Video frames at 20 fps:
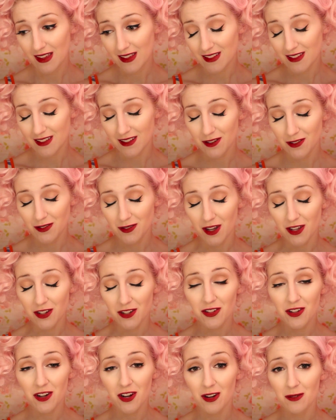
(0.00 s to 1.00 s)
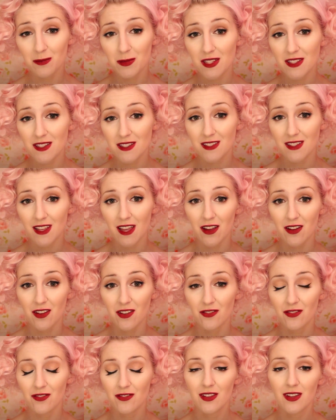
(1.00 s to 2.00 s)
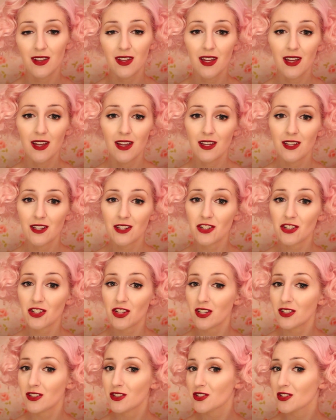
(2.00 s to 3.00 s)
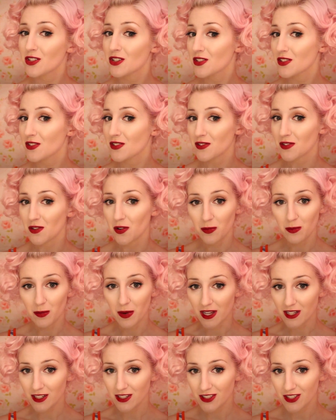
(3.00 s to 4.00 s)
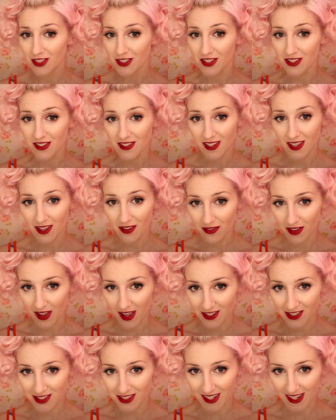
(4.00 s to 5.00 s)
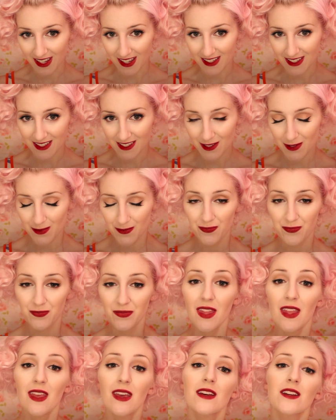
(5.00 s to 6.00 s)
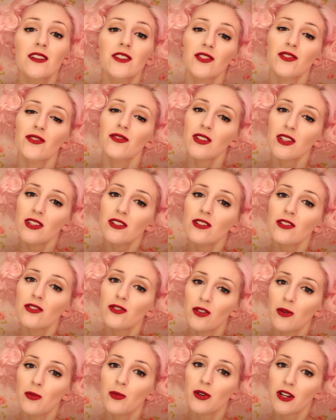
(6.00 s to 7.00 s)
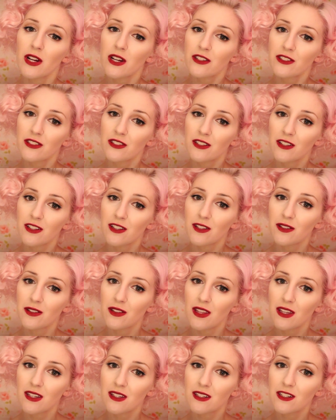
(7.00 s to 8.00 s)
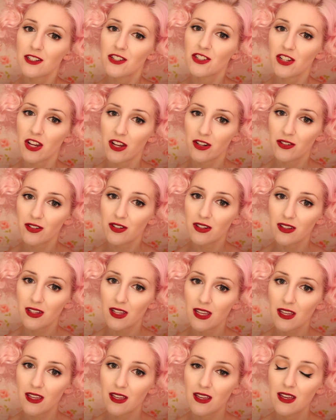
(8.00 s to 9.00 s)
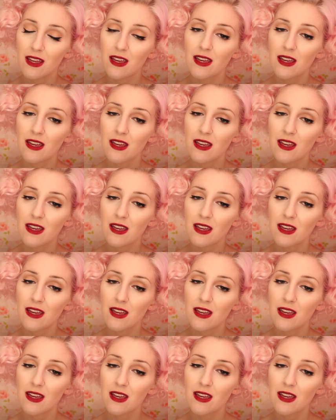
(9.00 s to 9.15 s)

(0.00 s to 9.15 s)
So undergarments have changed so much, just like fashion has. So vintage reproduction clothing generally